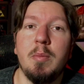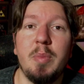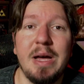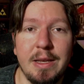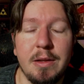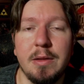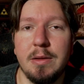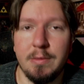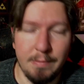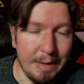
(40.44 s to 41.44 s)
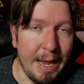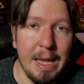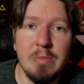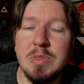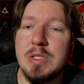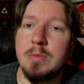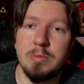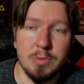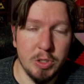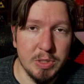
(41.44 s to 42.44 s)
But names,
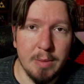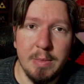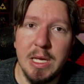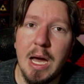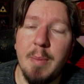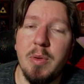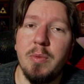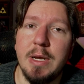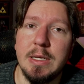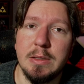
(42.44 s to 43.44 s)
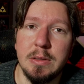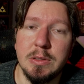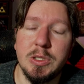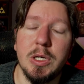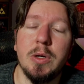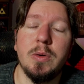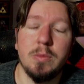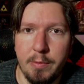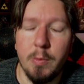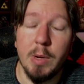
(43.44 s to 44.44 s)
those can be copywritten,
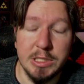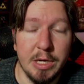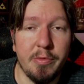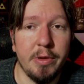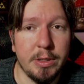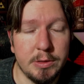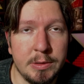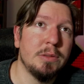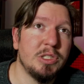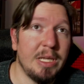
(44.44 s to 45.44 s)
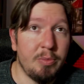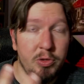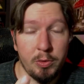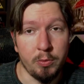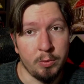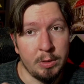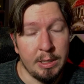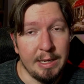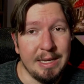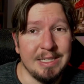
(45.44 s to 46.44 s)
so watch out for those. Step 2
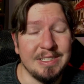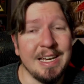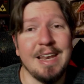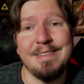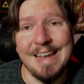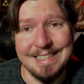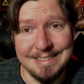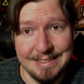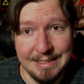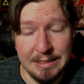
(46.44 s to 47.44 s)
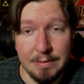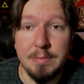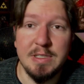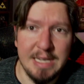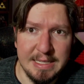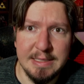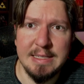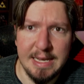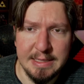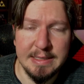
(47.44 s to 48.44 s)
is you got to test.
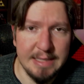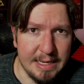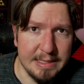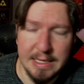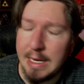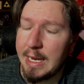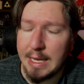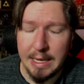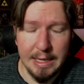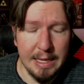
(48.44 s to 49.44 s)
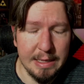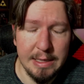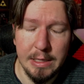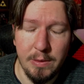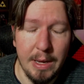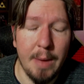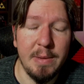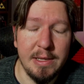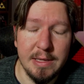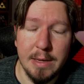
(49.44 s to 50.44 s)
Test. I can't tell you how
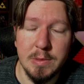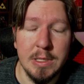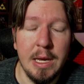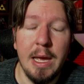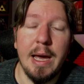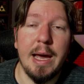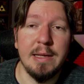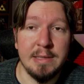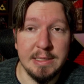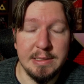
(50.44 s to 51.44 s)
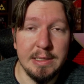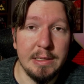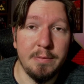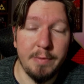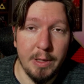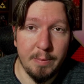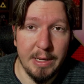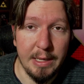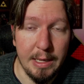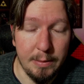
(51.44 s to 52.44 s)
many times I tested and failed my
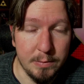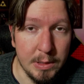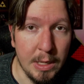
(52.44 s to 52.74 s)
game.